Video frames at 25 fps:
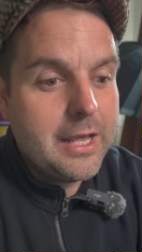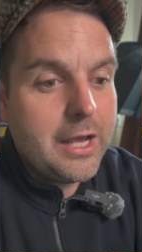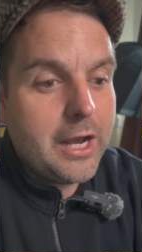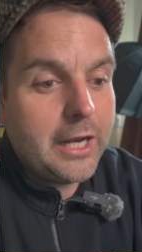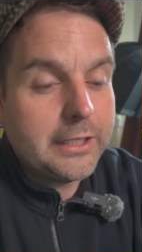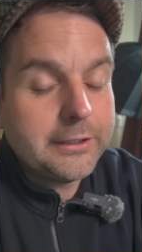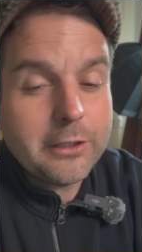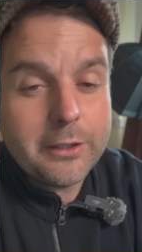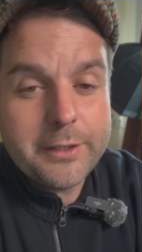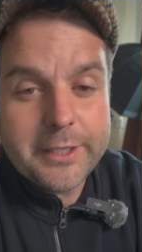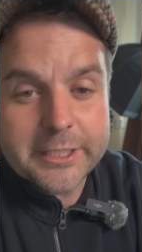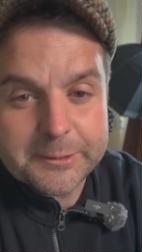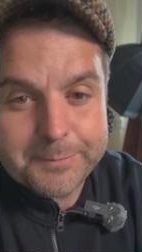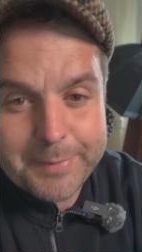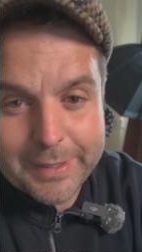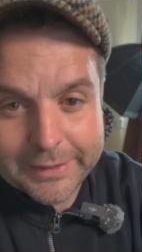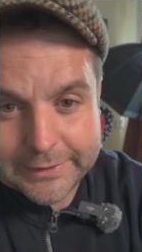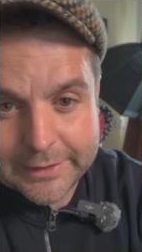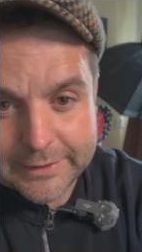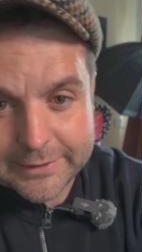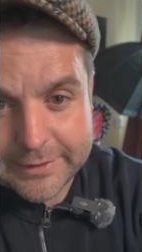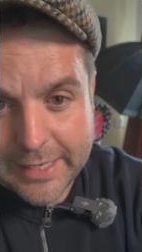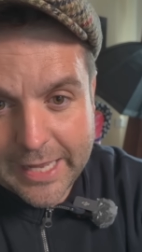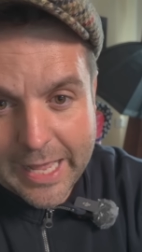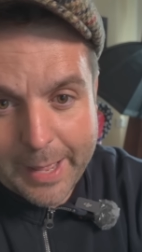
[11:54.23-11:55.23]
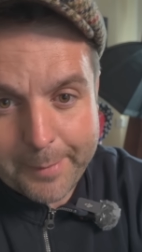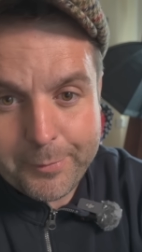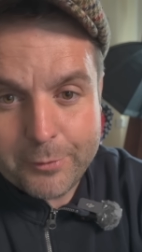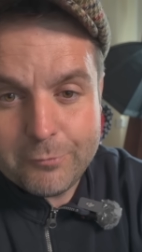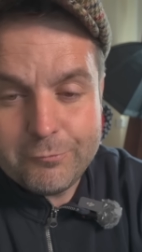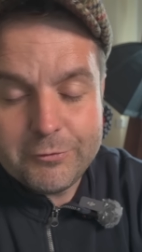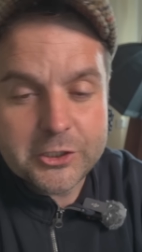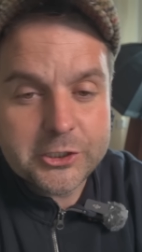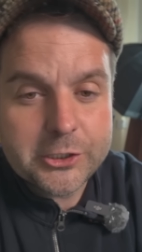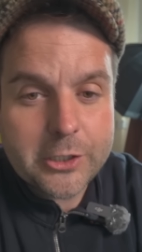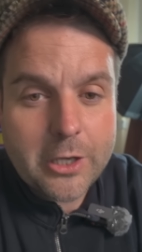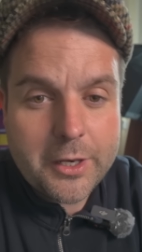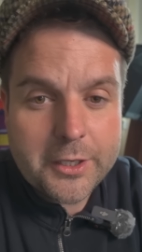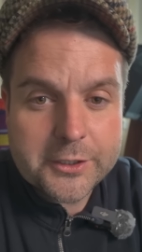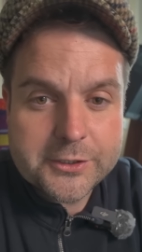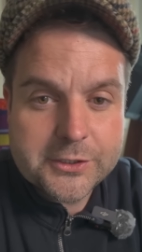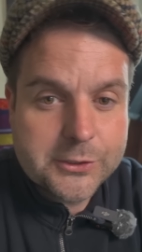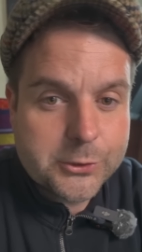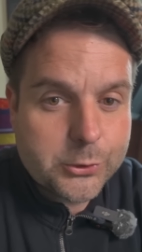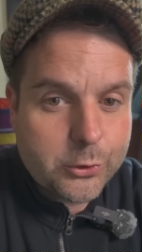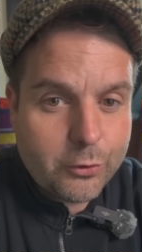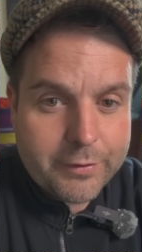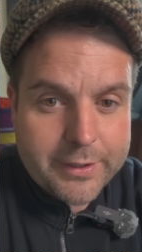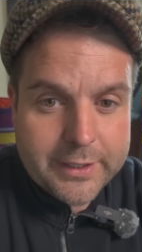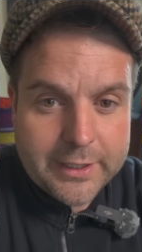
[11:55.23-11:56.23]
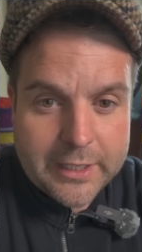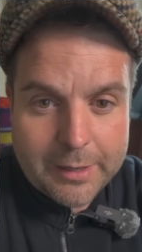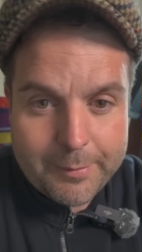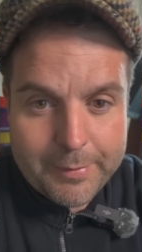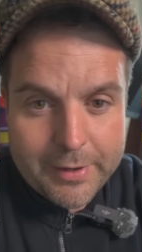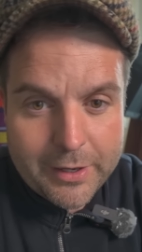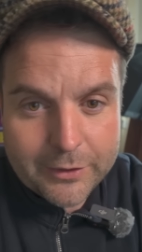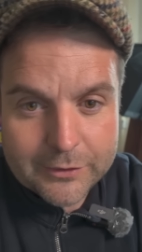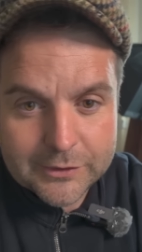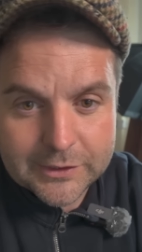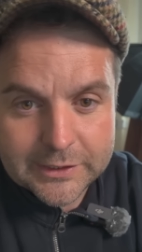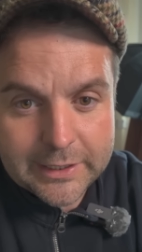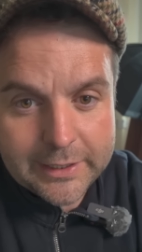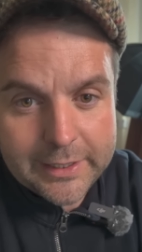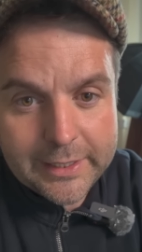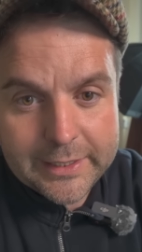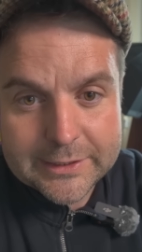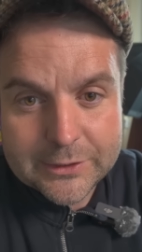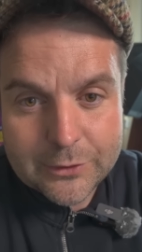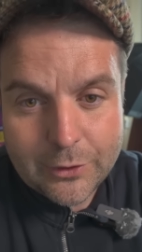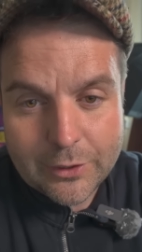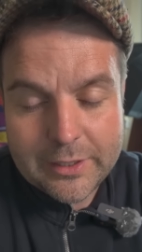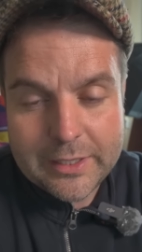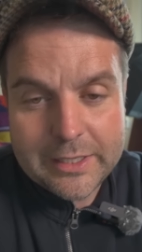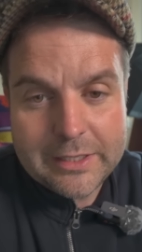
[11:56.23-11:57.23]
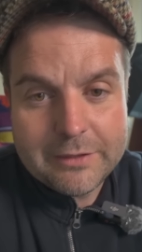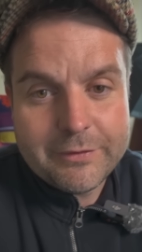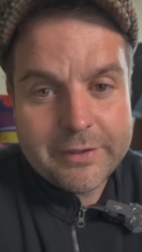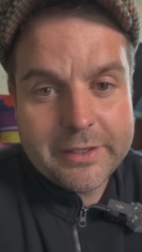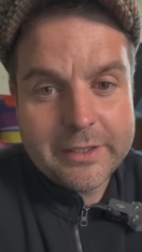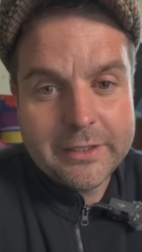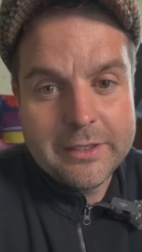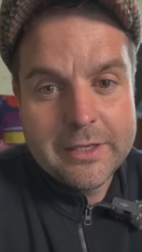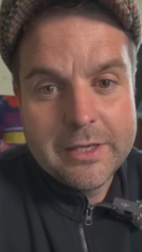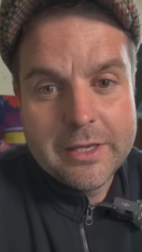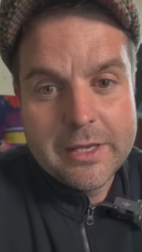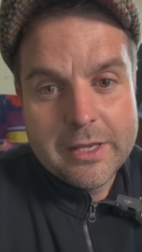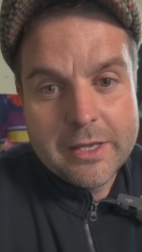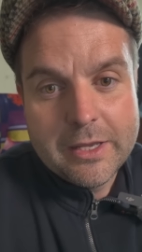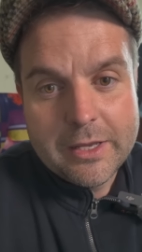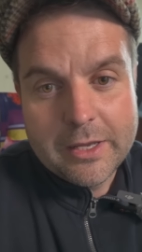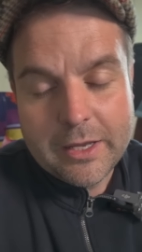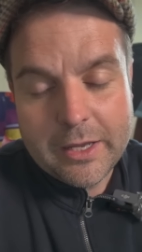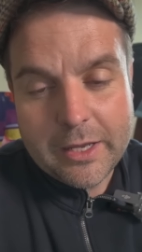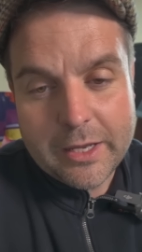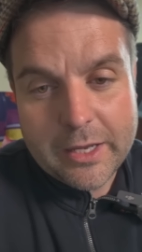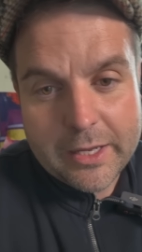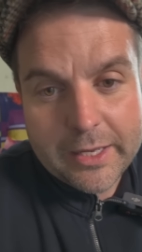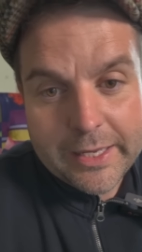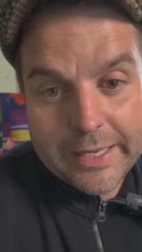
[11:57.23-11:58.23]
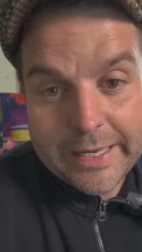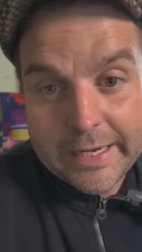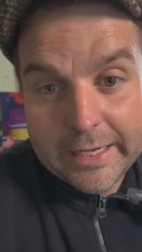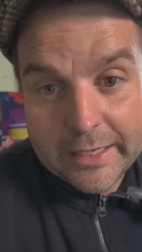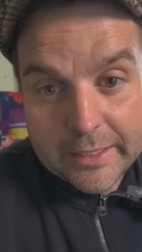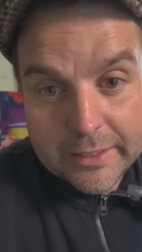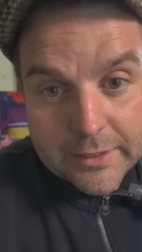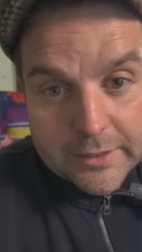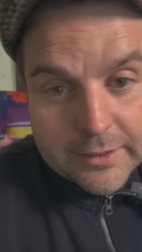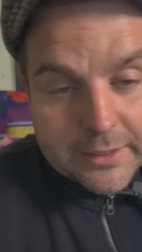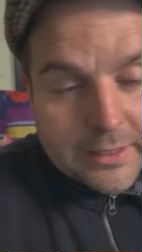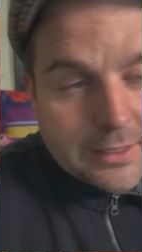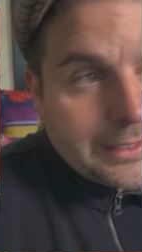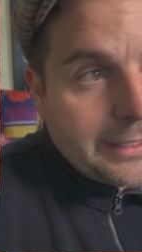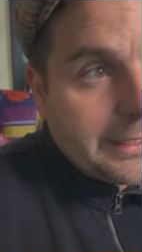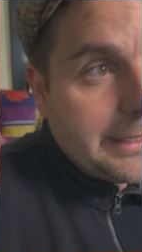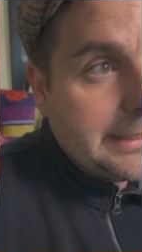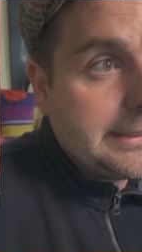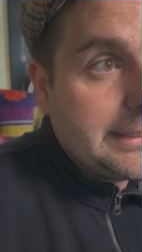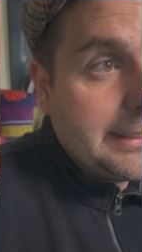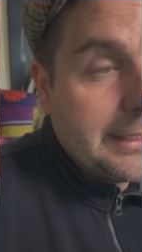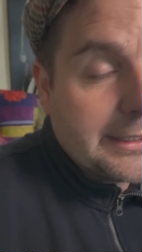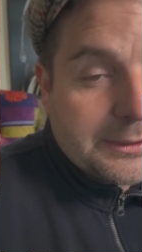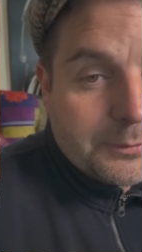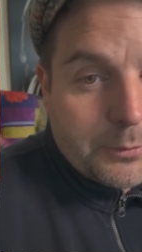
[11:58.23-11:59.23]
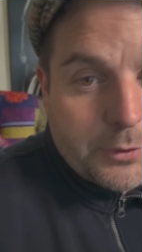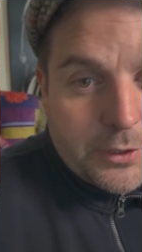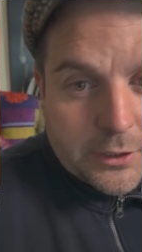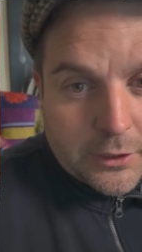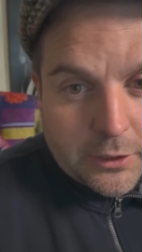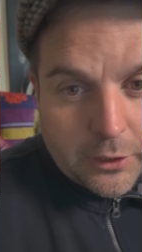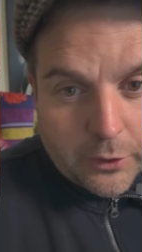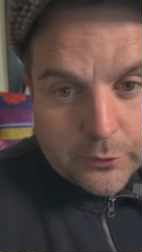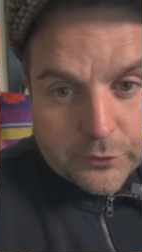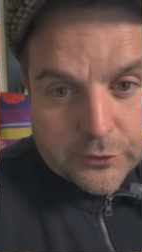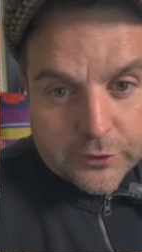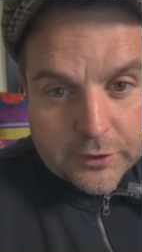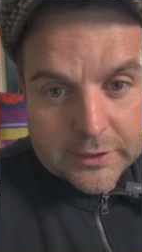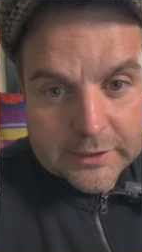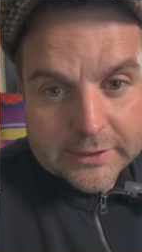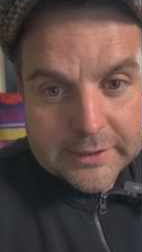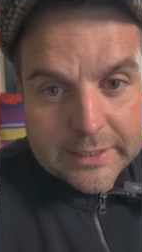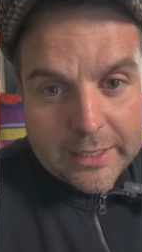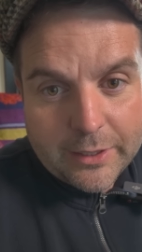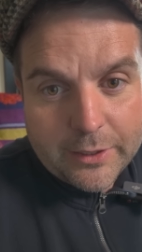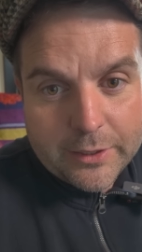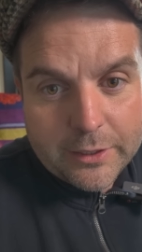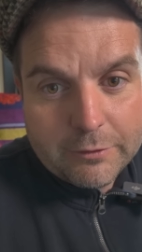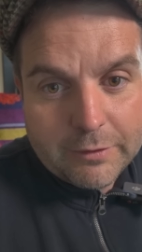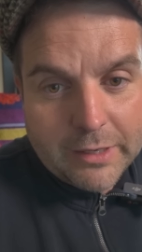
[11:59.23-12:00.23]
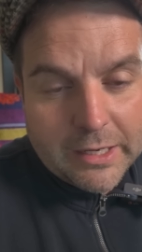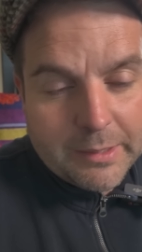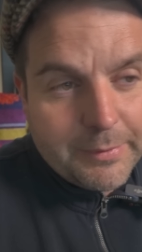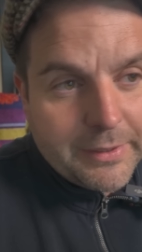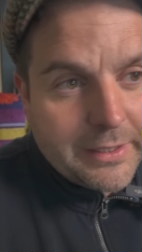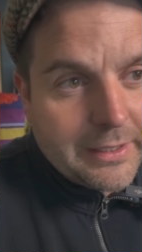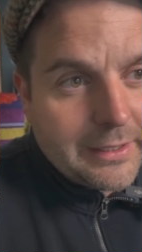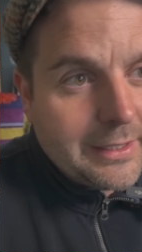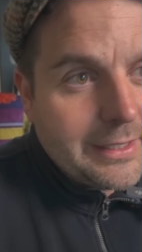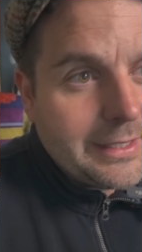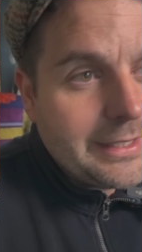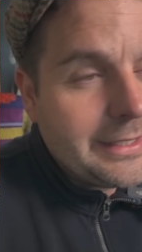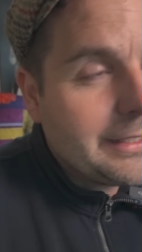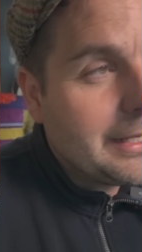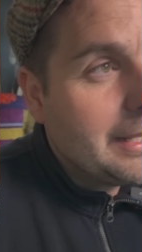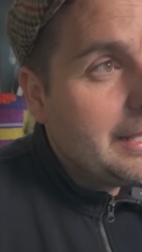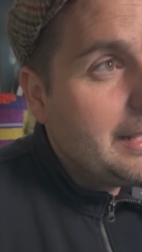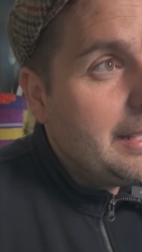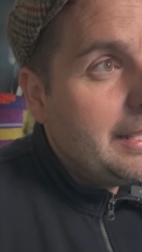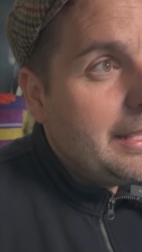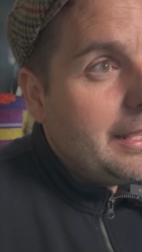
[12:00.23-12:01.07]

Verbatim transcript: I don't expect it to happen. Richarlison's already come out and said he's not leaving uh, England at least. He doesn't want to go to the Saudi Arabian League.